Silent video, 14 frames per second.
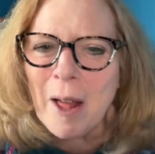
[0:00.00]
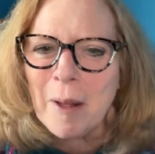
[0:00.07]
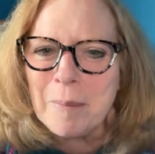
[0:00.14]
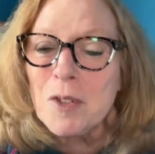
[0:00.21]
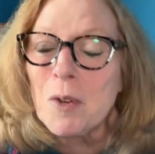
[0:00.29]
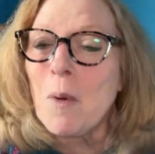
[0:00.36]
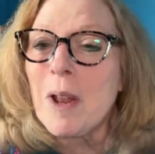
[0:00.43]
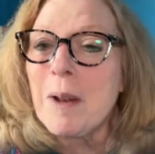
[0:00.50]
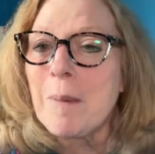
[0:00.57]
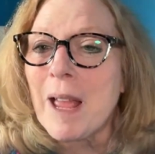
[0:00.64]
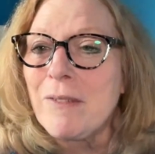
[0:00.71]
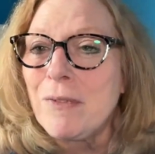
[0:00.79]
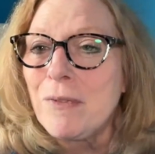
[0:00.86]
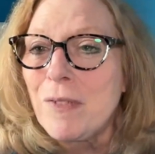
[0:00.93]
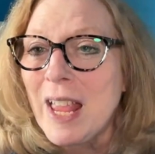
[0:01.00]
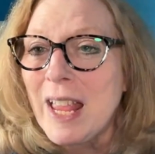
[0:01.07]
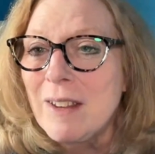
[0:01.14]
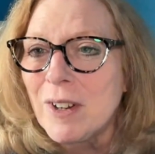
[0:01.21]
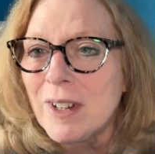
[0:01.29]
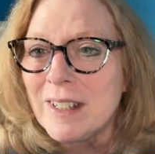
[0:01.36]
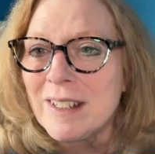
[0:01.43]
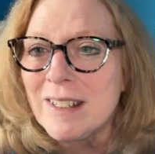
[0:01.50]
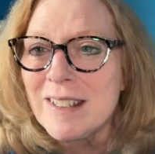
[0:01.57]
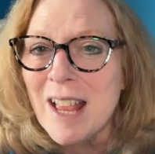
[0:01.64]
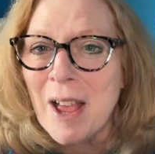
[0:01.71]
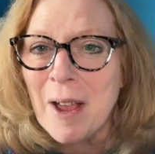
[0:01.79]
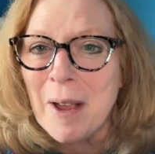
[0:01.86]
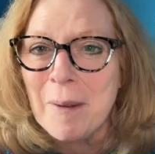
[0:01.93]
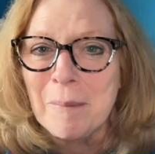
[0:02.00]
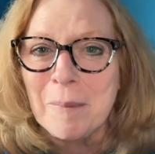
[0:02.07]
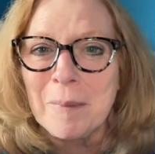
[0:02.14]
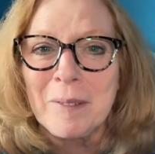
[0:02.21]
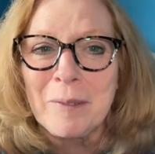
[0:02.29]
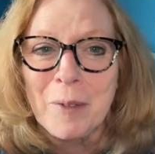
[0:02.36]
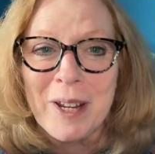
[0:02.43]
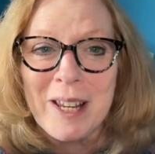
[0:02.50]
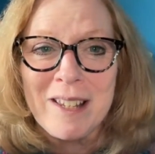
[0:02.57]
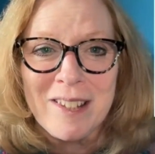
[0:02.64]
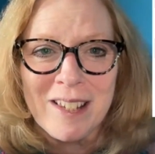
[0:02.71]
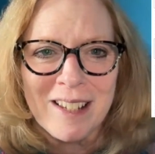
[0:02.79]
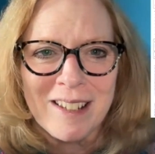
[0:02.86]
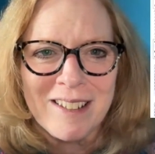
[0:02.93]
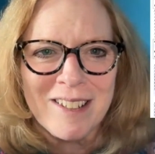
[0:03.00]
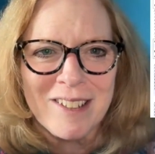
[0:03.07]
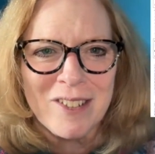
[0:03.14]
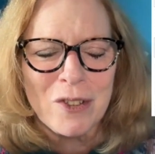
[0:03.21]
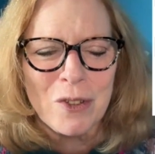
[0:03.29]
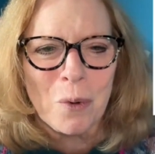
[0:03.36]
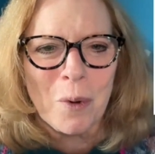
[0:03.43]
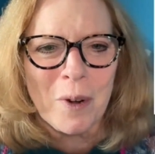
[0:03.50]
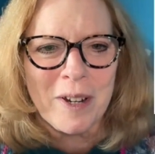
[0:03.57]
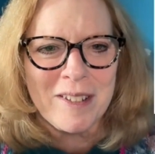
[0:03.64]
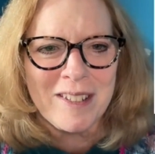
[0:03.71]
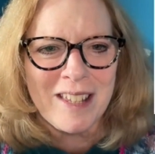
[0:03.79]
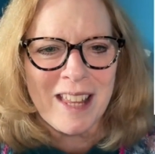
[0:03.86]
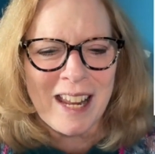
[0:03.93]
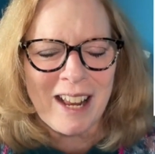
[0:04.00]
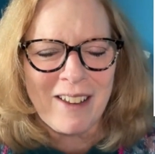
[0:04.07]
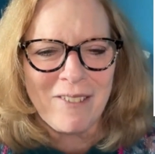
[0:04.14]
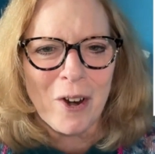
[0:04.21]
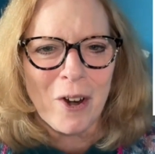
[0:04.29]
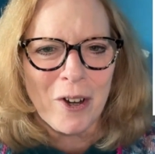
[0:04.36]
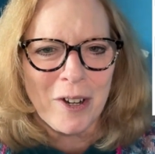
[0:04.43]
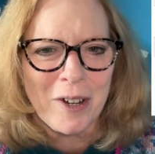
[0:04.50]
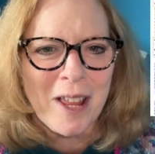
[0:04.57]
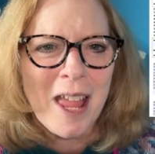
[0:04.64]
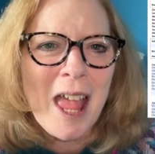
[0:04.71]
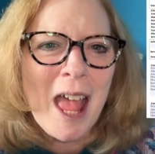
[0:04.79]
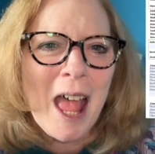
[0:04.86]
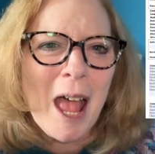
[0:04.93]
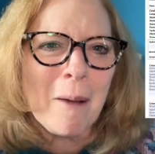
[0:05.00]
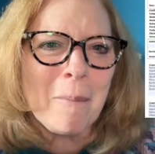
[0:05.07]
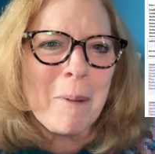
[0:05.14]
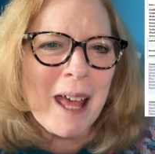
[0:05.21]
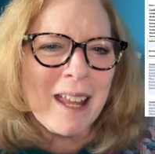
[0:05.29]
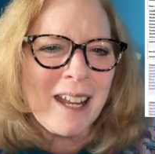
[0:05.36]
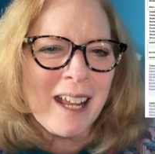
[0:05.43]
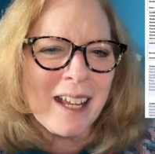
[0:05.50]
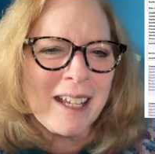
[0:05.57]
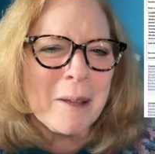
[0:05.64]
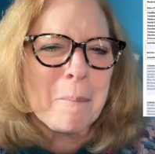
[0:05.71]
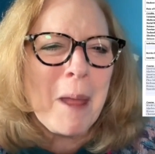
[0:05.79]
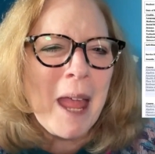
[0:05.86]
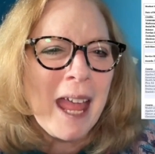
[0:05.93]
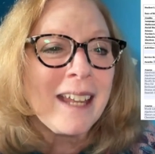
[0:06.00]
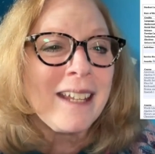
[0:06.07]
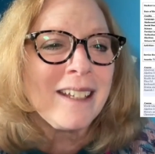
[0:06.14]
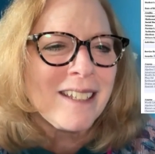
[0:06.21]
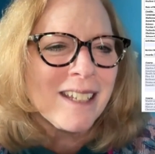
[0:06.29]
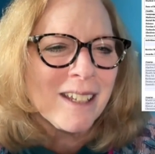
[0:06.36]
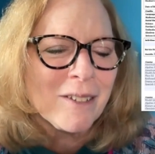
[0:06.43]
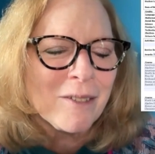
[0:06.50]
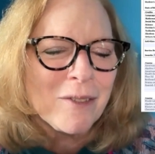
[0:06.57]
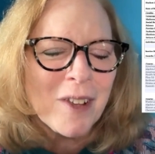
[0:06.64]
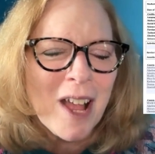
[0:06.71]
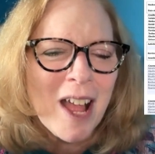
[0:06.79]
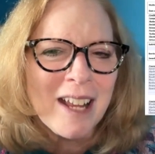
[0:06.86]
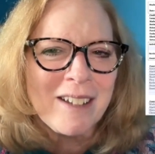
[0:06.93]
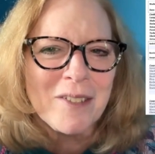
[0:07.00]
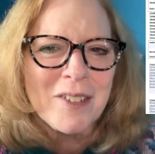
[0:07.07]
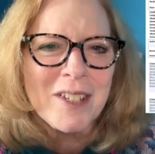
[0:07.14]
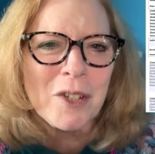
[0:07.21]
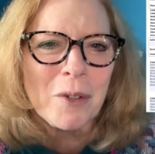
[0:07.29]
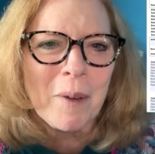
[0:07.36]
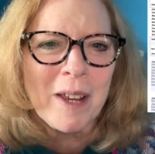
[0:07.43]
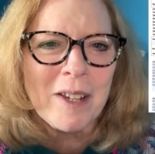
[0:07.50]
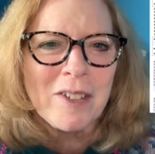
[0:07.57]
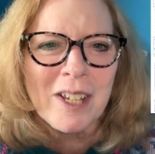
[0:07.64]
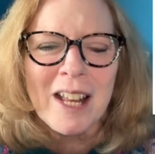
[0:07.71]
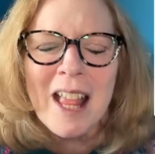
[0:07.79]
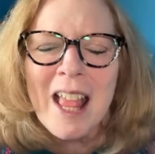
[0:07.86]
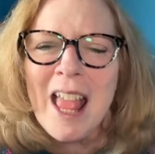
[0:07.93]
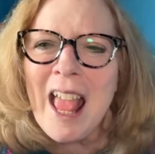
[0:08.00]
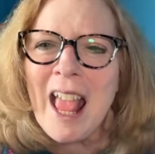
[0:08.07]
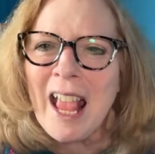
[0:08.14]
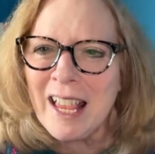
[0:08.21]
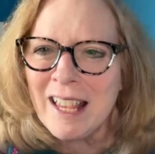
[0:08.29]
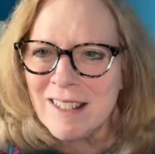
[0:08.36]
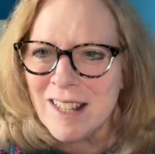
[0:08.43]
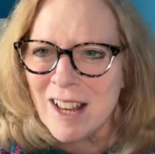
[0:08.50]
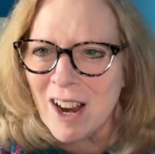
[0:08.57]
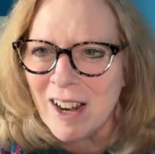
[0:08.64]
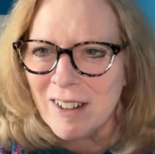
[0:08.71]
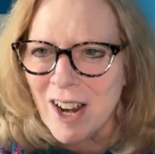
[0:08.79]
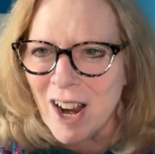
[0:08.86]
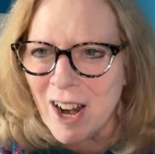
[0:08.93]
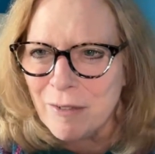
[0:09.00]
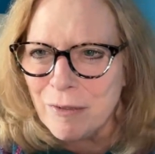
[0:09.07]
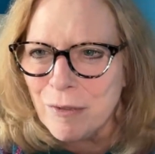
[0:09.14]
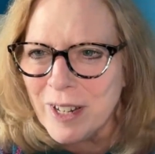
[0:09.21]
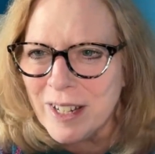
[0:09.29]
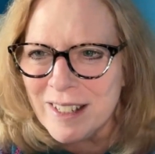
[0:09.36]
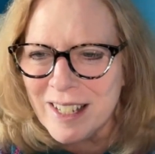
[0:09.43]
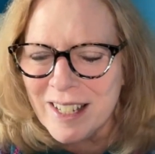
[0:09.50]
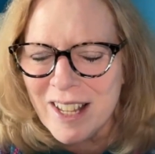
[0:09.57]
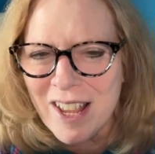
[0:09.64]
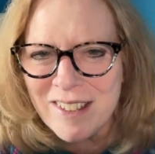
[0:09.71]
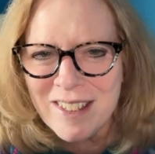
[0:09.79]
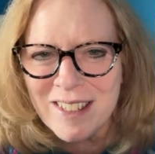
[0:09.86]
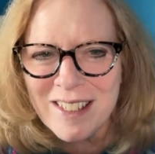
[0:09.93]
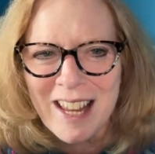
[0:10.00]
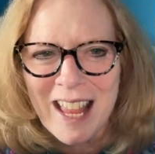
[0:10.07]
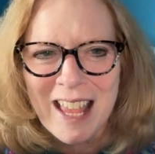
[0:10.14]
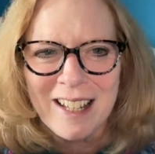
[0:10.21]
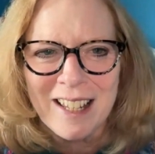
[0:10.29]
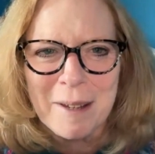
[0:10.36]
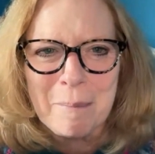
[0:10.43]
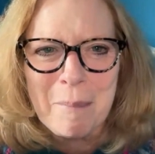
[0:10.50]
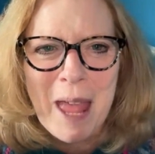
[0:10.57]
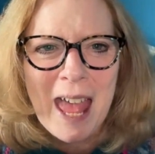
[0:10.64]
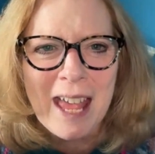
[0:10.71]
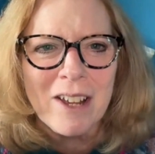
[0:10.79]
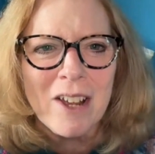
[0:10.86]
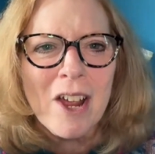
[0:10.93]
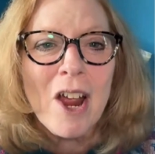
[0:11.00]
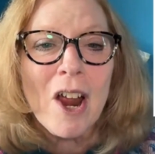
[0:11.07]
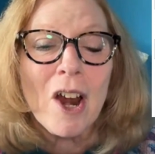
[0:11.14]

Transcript: So one of my favorite recent stories that I've heard about a competitive kind of situation is our friend and cousin Natalie Mack.